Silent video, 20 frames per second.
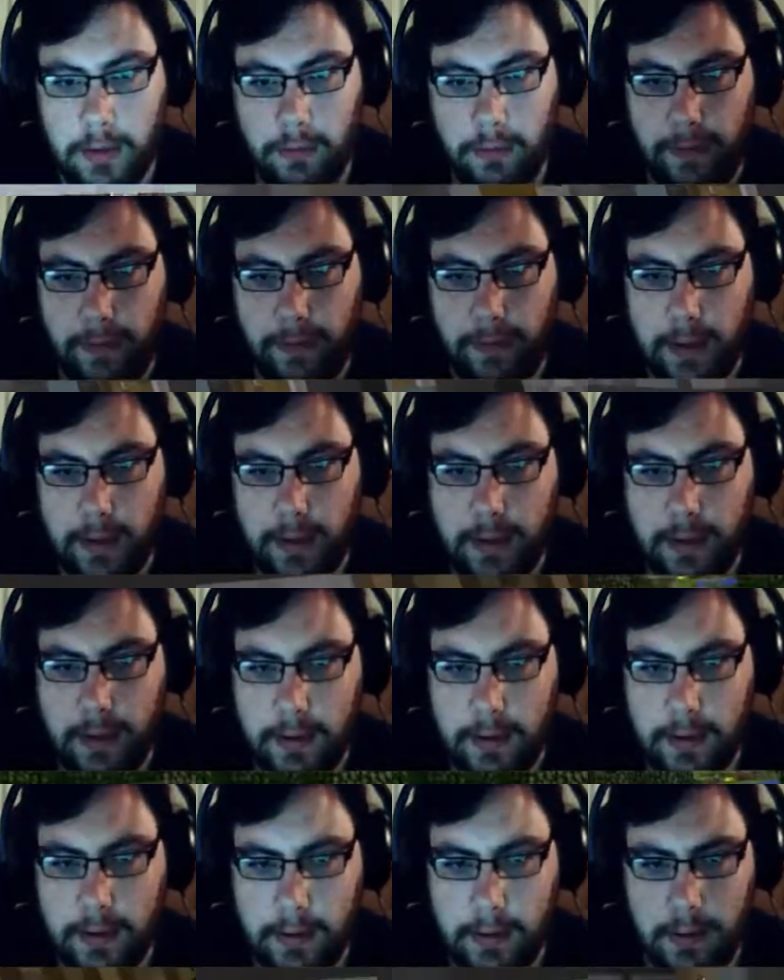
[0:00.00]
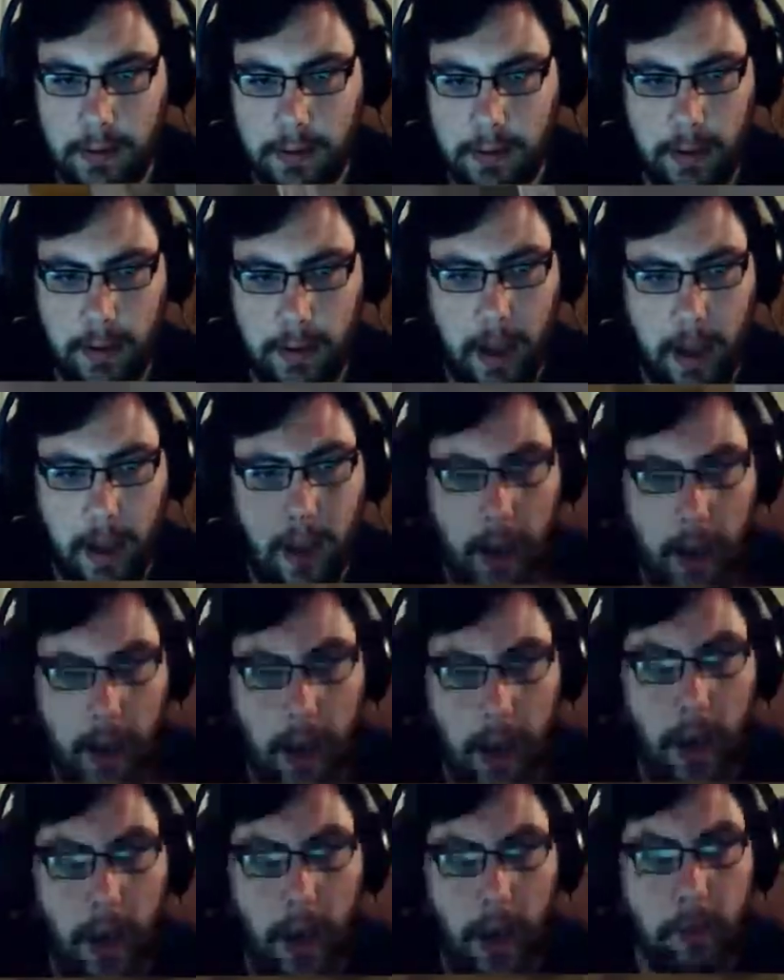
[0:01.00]
fences,
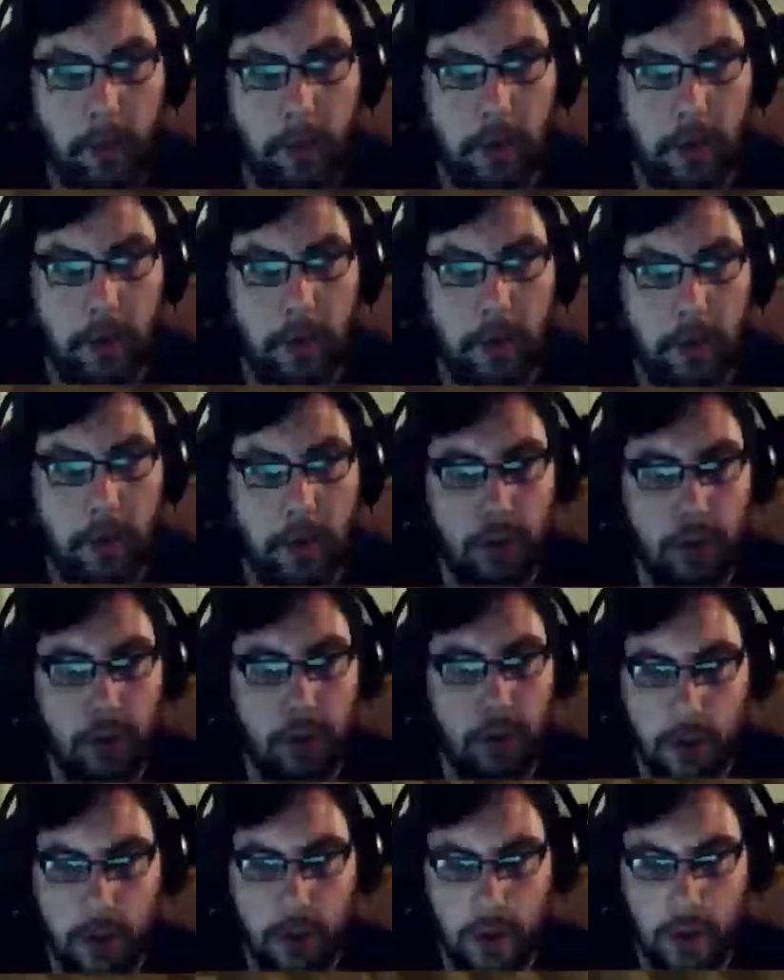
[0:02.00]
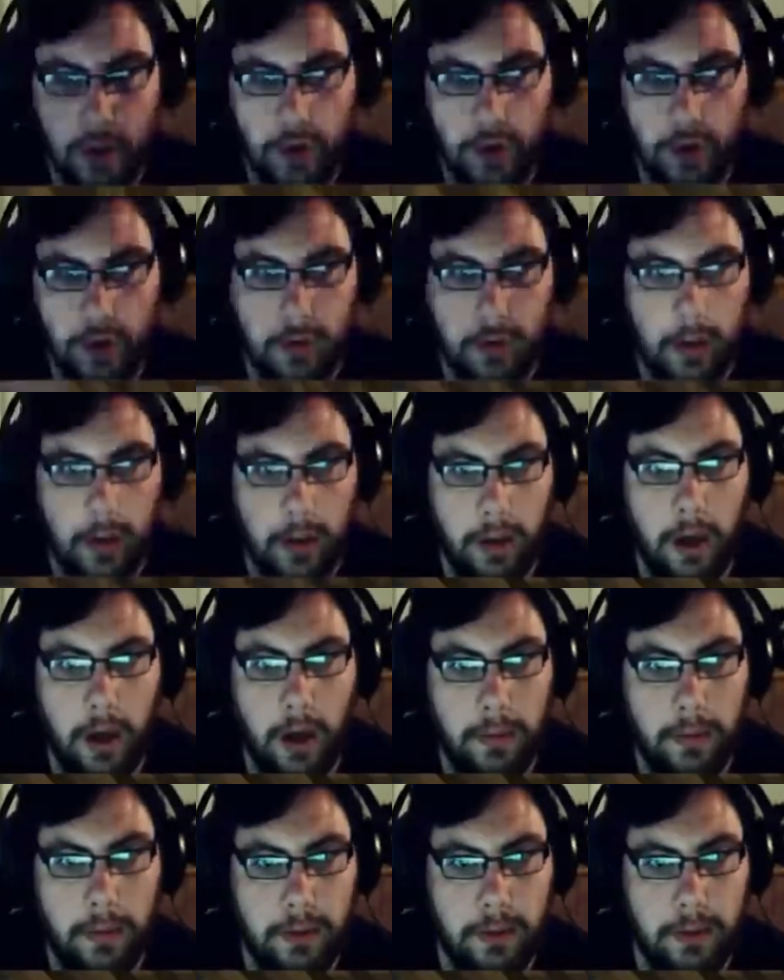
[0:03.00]
carpenter doors,
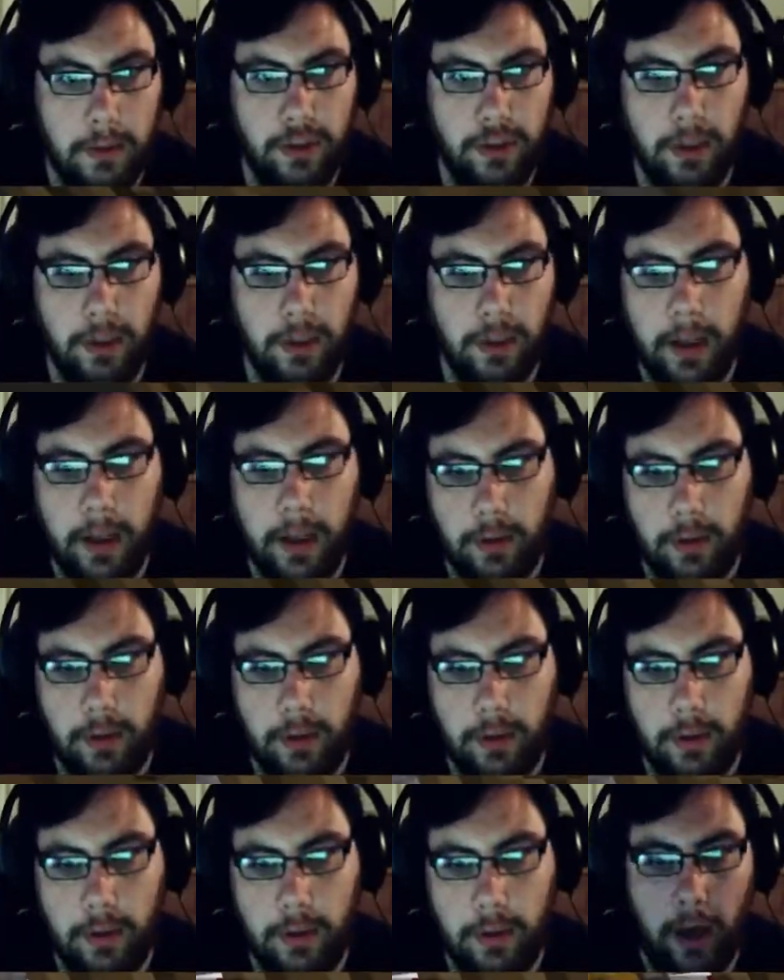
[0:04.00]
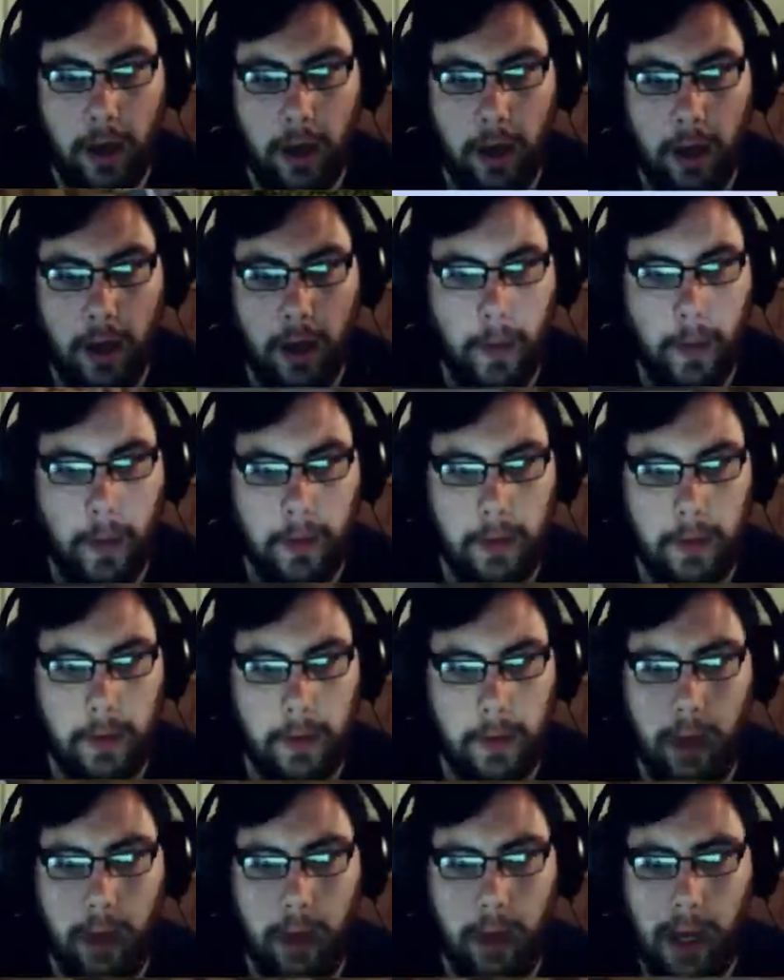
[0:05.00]
carpenter pressure plate, which are kind of cool because they
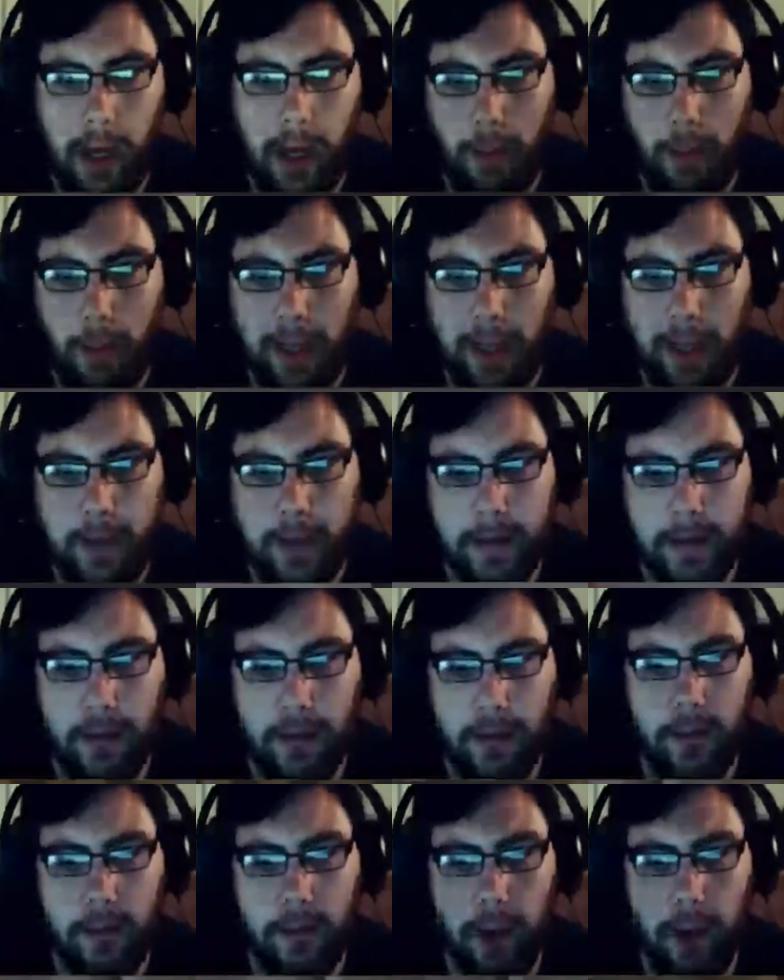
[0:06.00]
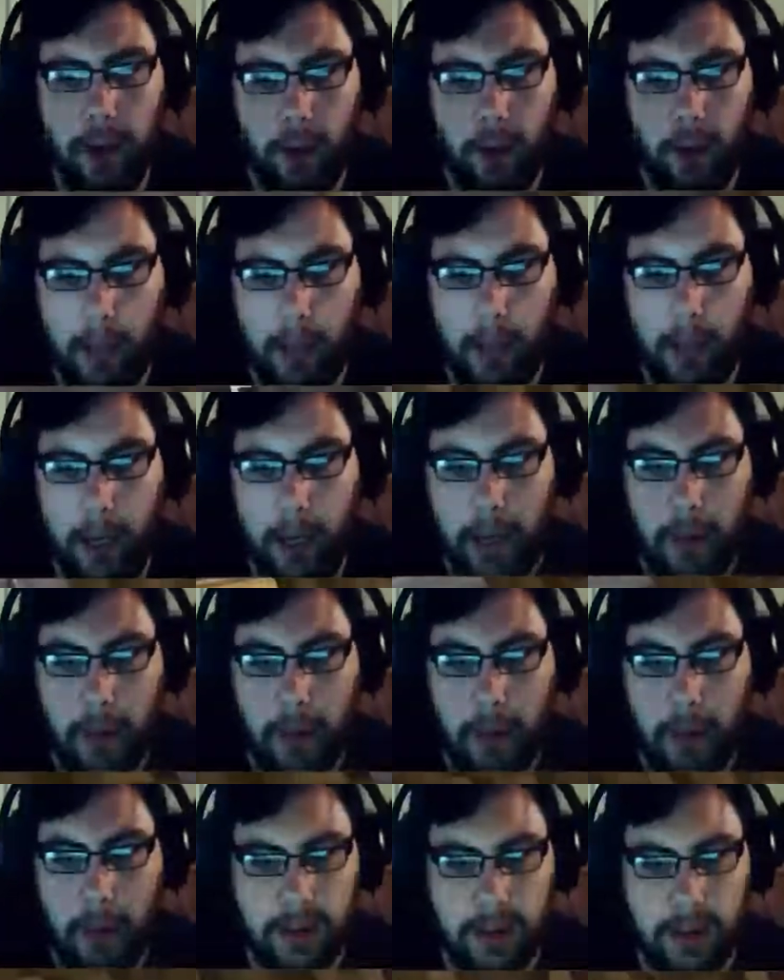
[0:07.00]
only allow players through, not any
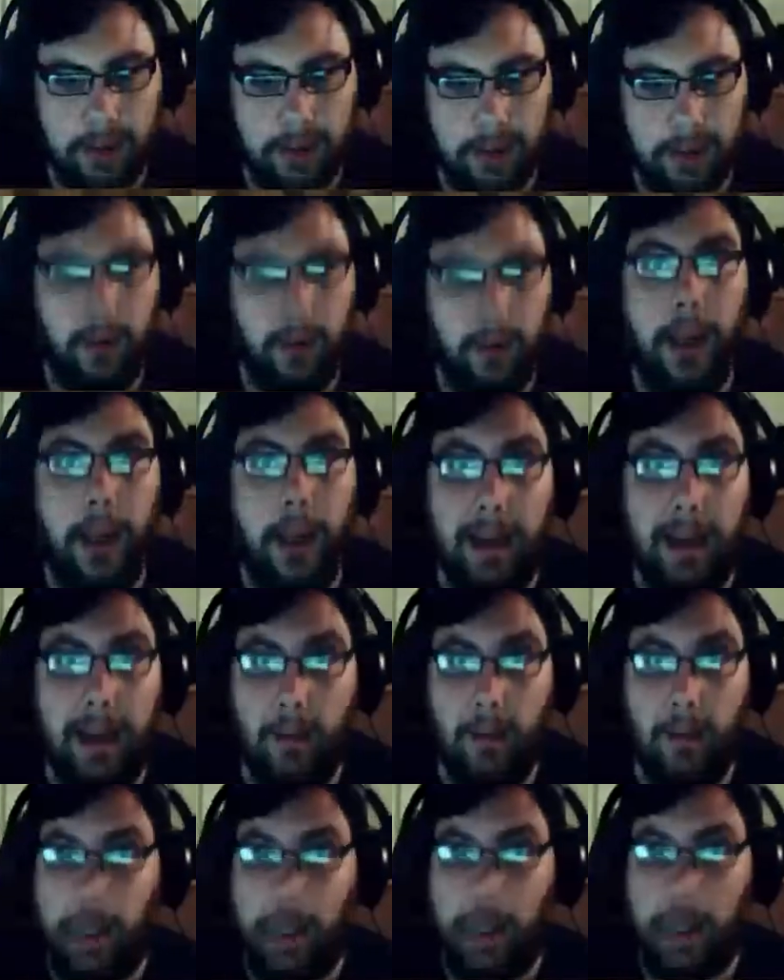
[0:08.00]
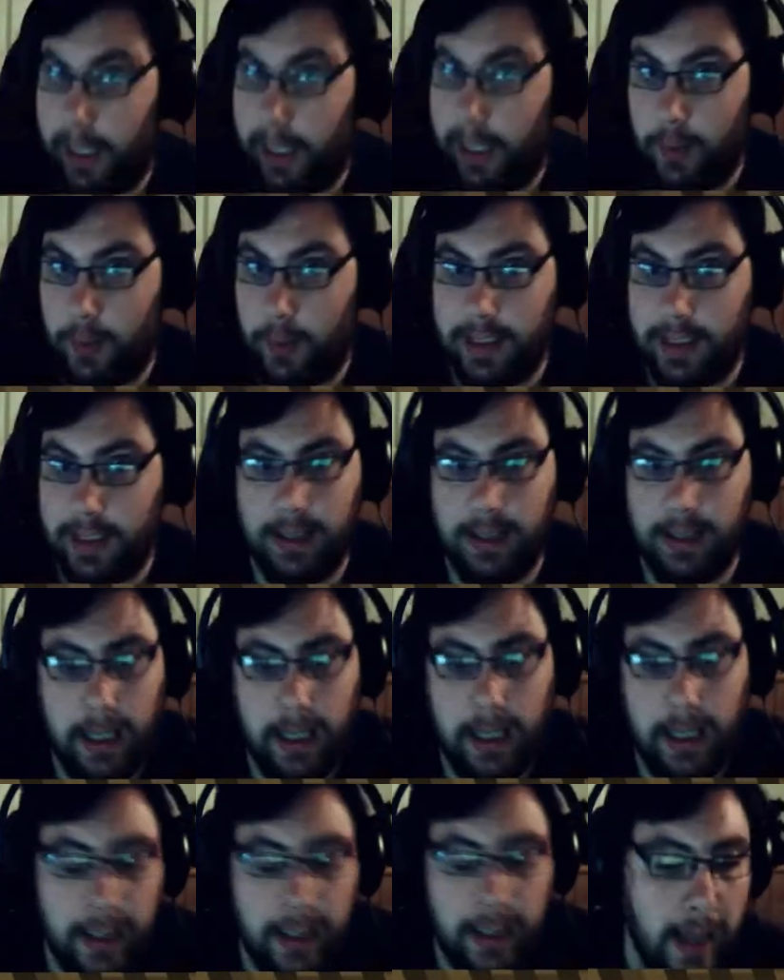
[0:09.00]
mobs. That's why I can have one outside.